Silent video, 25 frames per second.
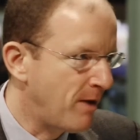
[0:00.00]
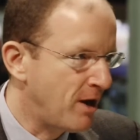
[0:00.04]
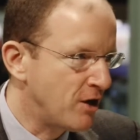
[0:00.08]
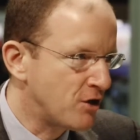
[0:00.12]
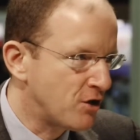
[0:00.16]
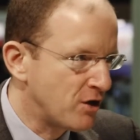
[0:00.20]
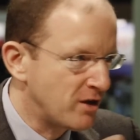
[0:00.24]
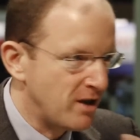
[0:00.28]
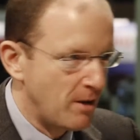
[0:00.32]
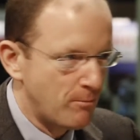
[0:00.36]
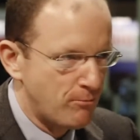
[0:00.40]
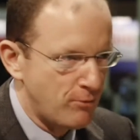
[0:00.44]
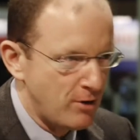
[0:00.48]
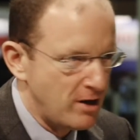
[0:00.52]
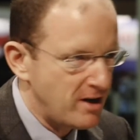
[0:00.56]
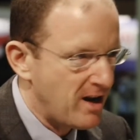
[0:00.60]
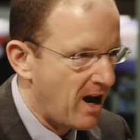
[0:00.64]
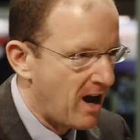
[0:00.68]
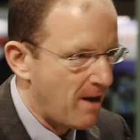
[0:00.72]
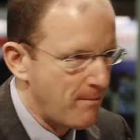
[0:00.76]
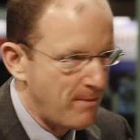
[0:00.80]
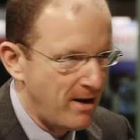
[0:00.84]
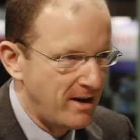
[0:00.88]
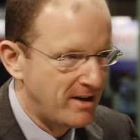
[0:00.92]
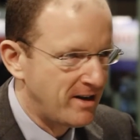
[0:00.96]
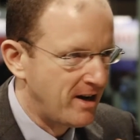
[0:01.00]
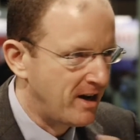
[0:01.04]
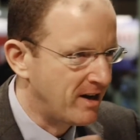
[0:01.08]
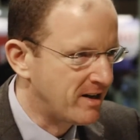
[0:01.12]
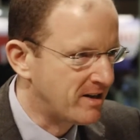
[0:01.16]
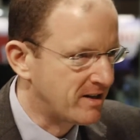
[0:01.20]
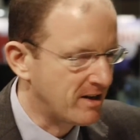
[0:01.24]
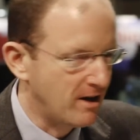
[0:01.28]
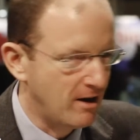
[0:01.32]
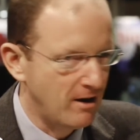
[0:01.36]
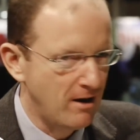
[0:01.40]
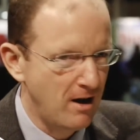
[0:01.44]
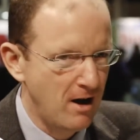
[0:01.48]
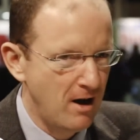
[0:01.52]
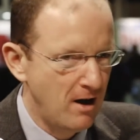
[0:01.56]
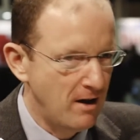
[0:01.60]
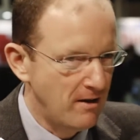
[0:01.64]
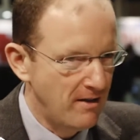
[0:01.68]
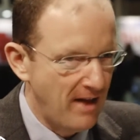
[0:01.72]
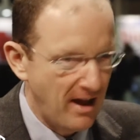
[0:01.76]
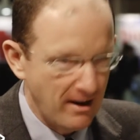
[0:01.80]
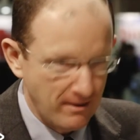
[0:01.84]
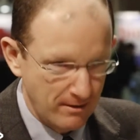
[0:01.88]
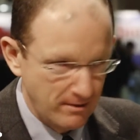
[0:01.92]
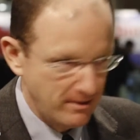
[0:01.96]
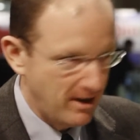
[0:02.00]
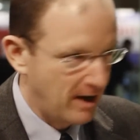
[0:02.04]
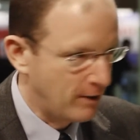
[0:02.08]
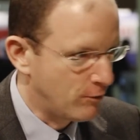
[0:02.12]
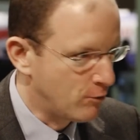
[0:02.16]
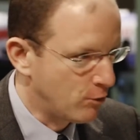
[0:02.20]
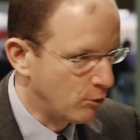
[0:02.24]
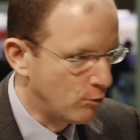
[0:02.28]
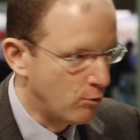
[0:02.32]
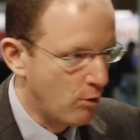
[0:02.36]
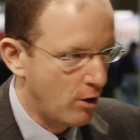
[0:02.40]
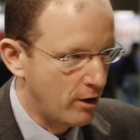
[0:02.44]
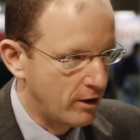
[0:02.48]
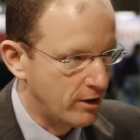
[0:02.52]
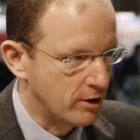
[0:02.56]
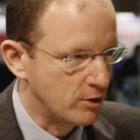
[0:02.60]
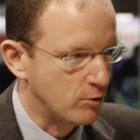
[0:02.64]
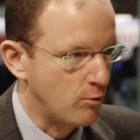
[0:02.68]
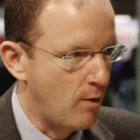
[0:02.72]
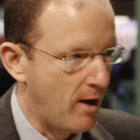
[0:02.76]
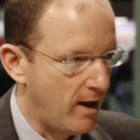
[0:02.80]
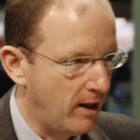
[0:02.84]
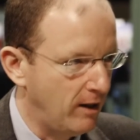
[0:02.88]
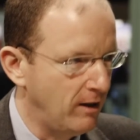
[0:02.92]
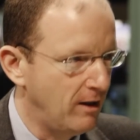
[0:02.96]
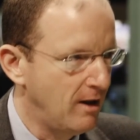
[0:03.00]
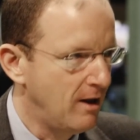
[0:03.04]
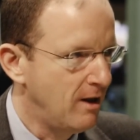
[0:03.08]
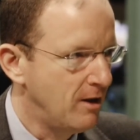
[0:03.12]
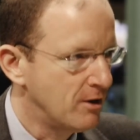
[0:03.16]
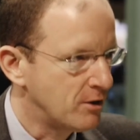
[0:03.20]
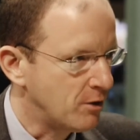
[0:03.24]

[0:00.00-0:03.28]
patients, they're pre-diabetics, that could work as well.